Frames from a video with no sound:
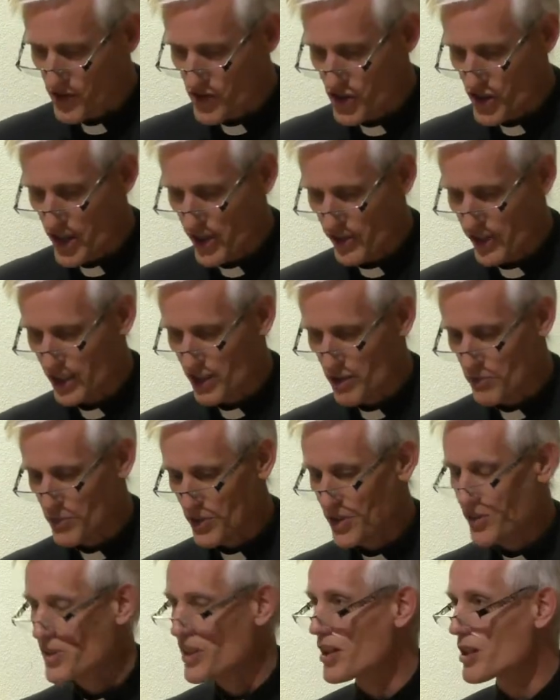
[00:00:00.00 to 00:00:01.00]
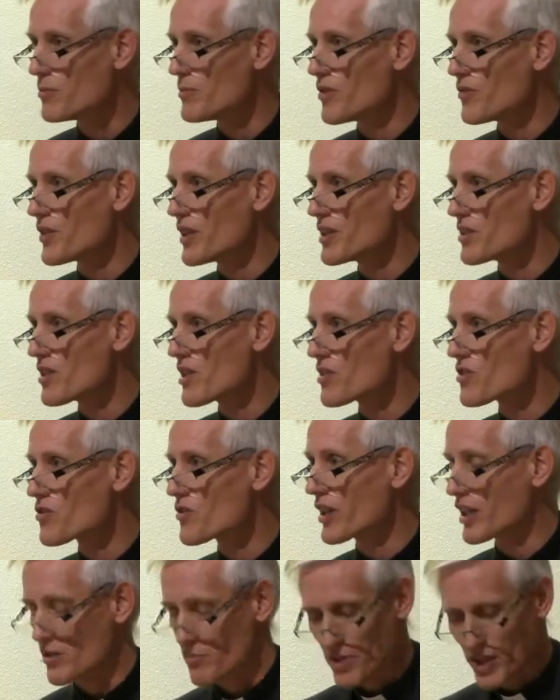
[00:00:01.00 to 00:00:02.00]
sharing the podium of our
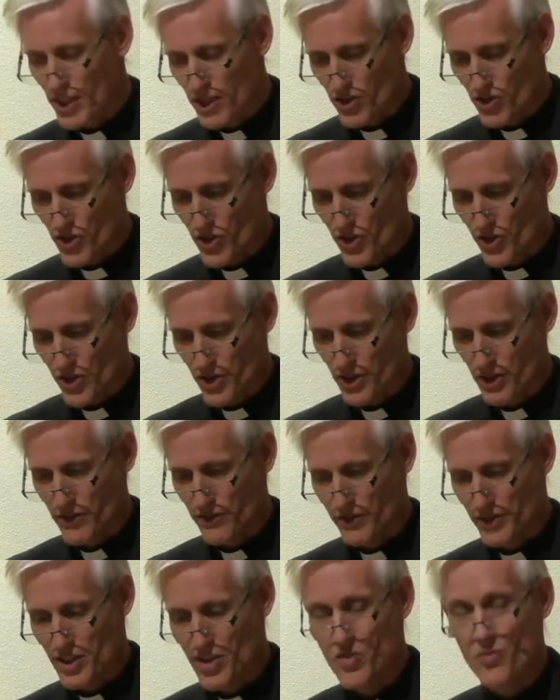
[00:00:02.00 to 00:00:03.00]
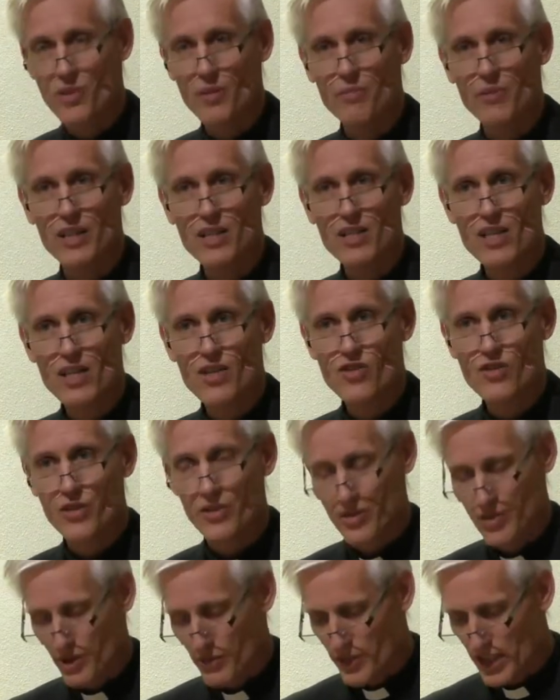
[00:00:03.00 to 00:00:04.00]
district pastors conference with my teacher,
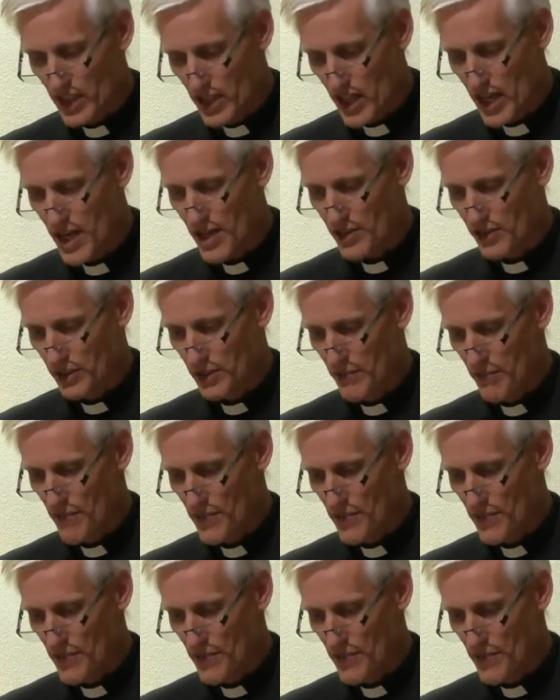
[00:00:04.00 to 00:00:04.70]
Norman Nagel.